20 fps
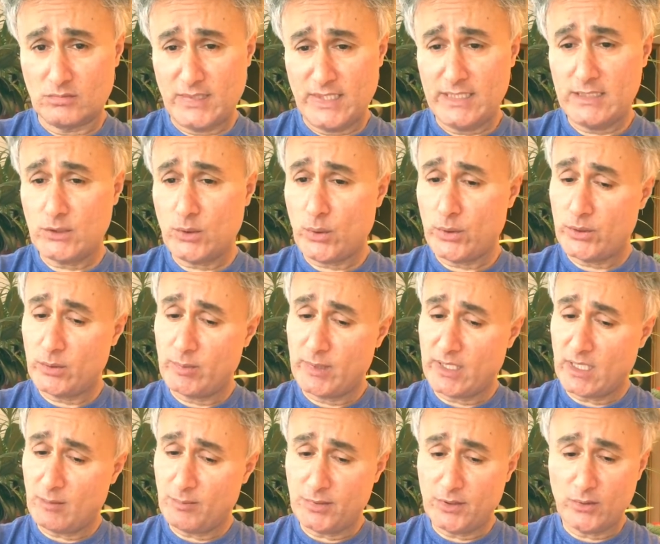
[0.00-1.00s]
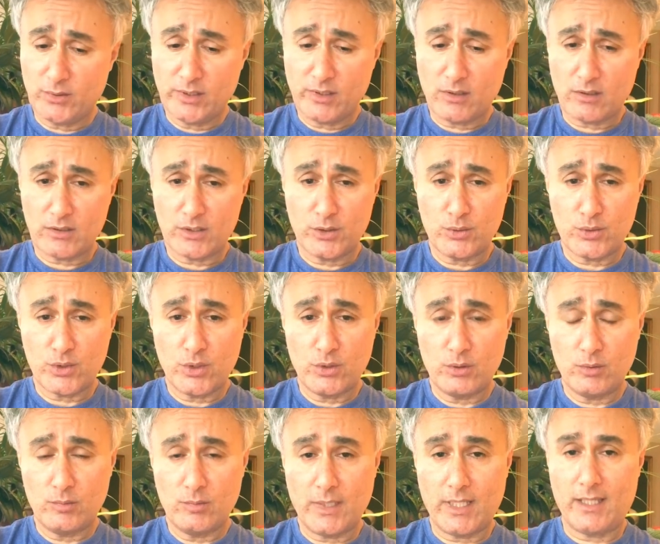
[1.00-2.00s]
It's going to be uploaded on
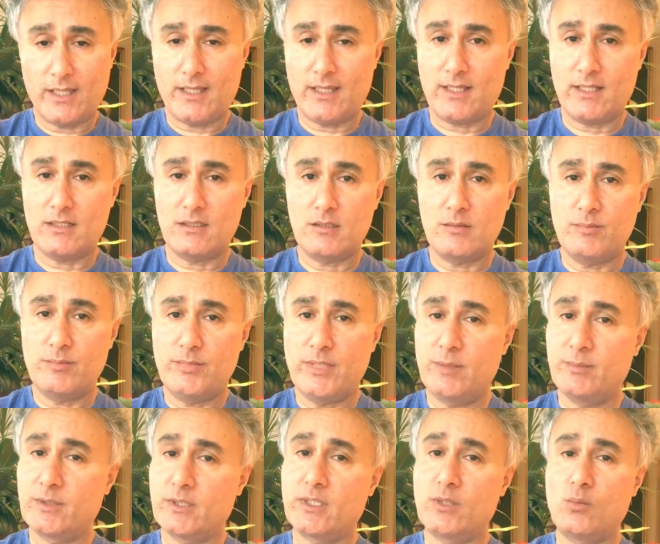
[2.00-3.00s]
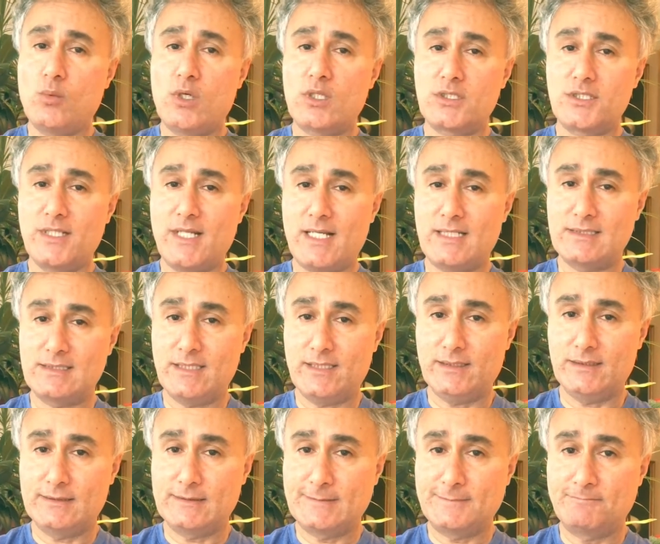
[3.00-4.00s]
YouTube and people can watch it as it
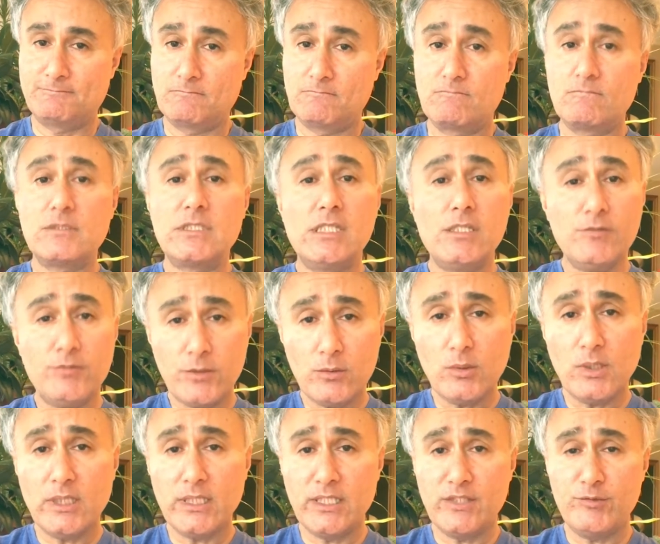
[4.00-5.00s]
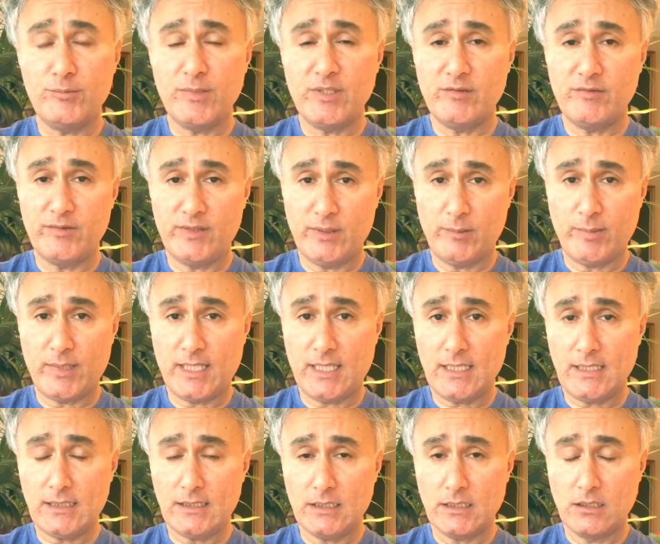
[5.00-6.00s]
is. If you want to give me
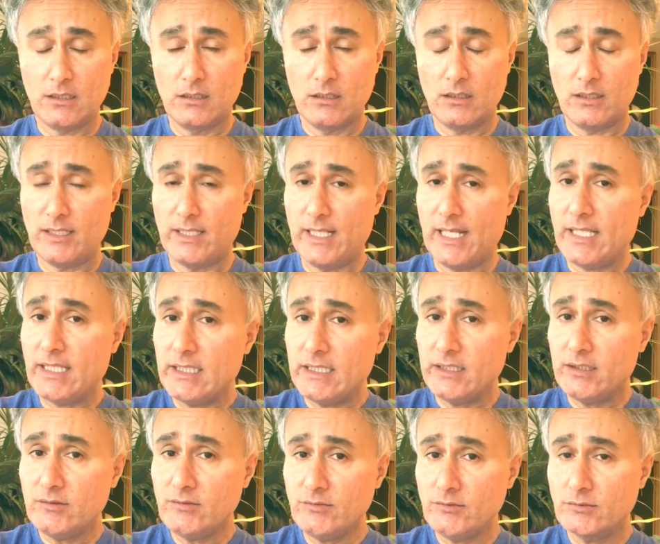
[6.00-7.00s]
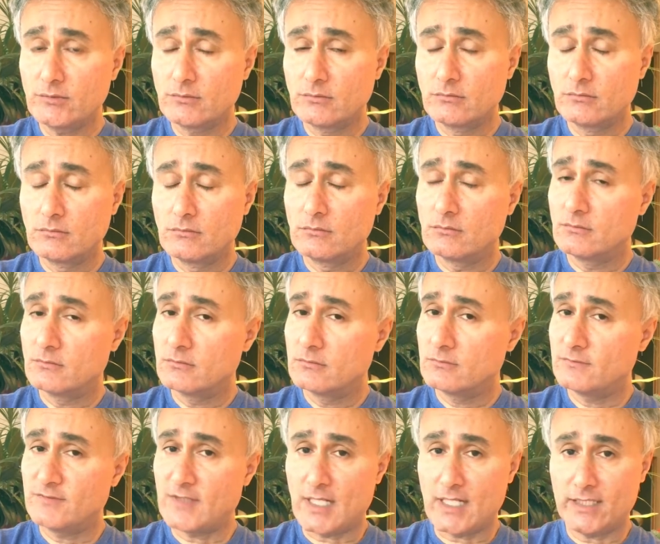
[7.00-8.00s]
feedback, negative,
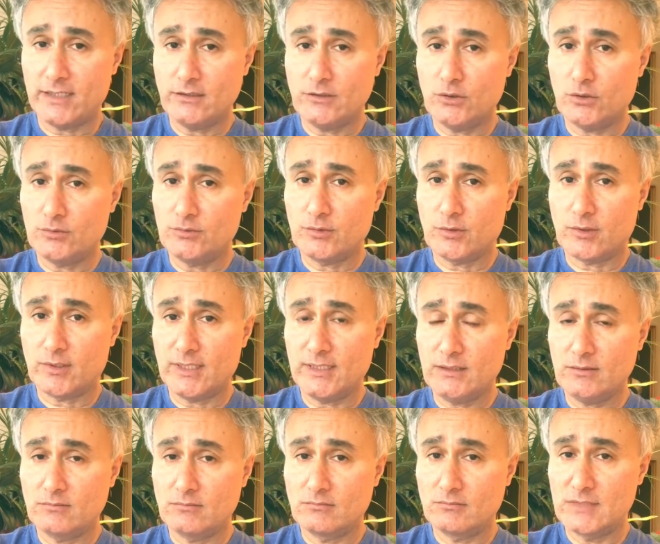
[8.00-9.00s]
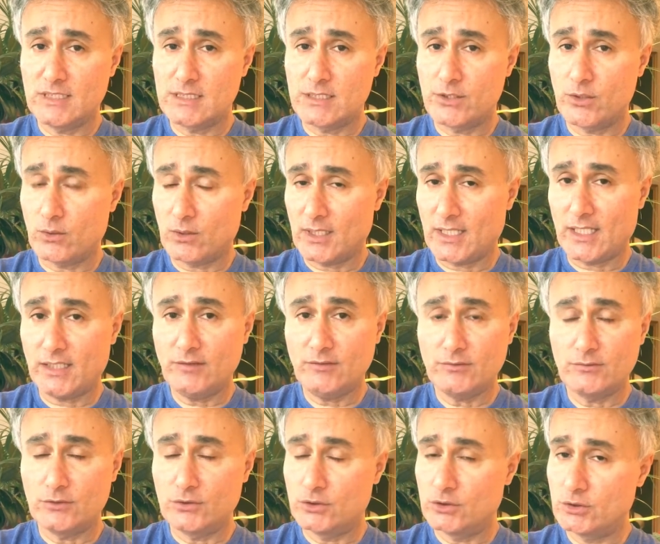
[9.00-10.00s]
fine, go for it. It's your life,
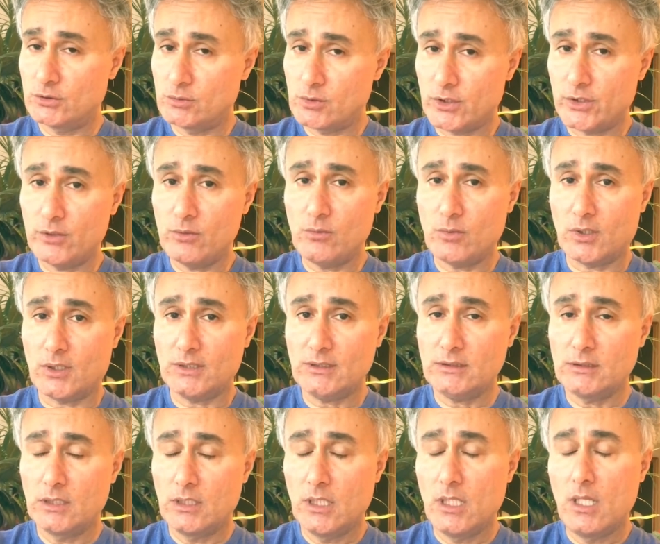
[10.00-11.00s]
you do what you want.